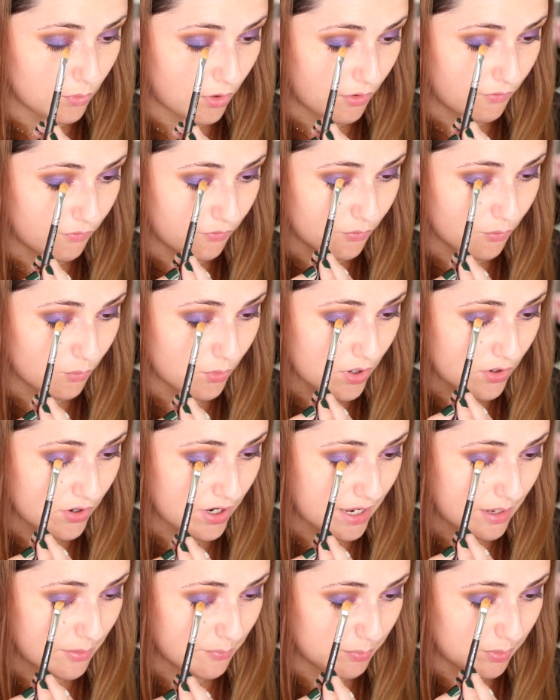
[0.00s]
of where
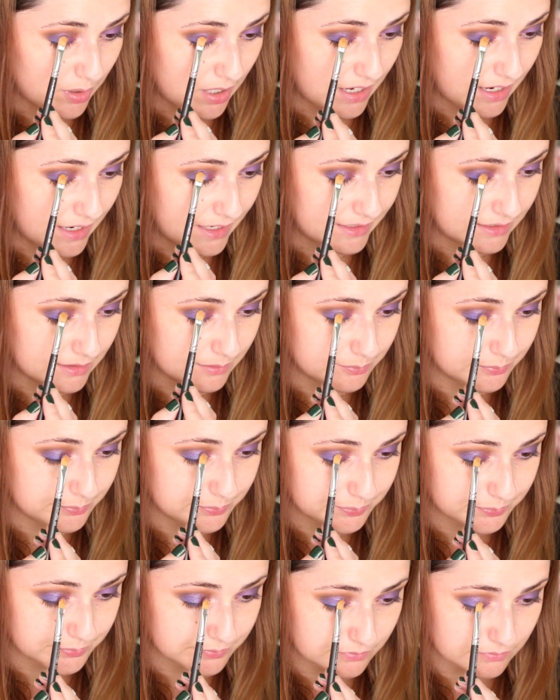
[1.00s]
I applied
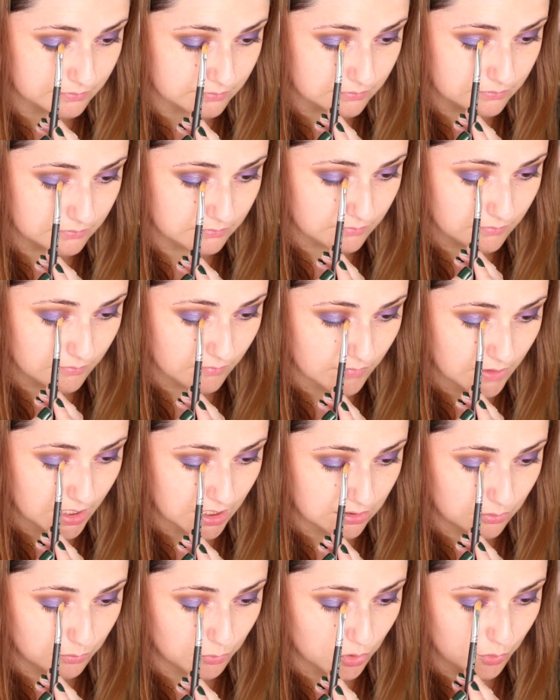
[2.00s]

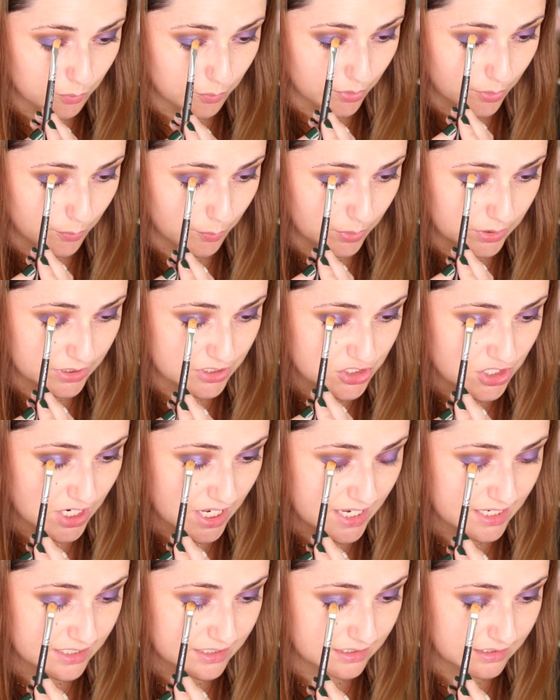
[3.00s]
the more purpley
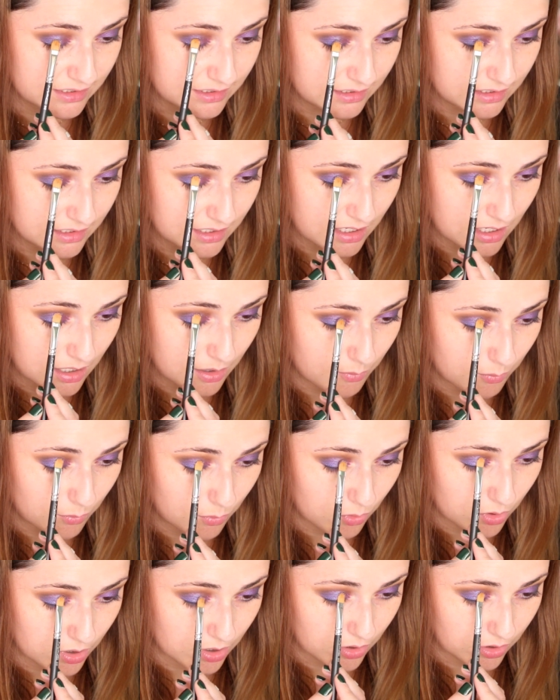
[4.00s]
shade,
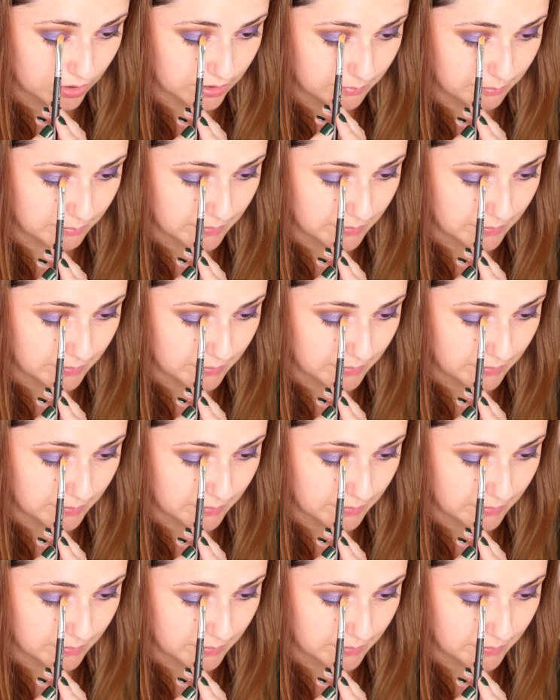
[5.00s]
or on the